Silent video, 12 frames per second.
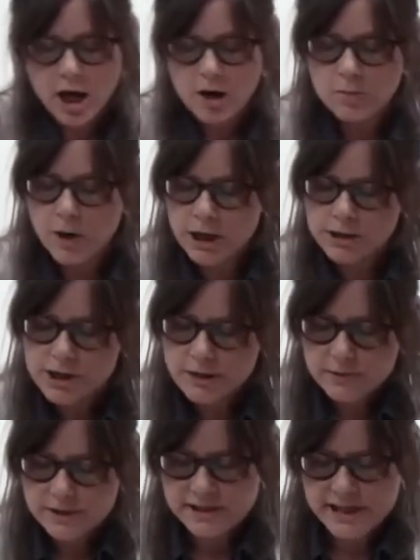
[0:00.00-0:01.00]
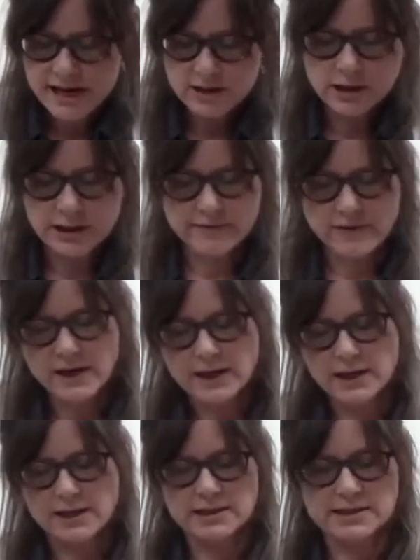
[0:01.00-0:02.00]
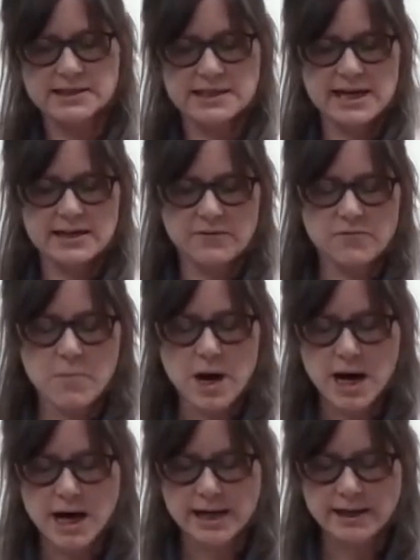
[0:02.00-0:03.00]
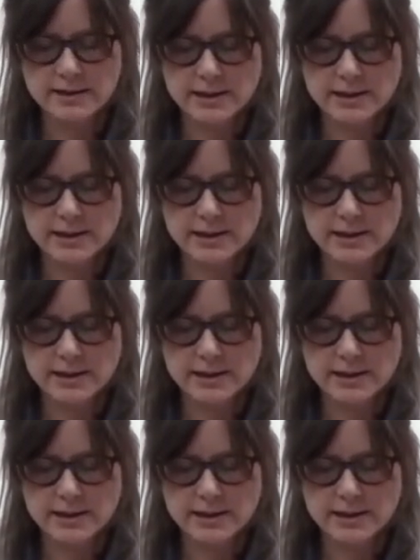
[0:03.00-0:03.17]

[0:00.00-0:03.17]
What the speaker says: Marta was now living in a state of mind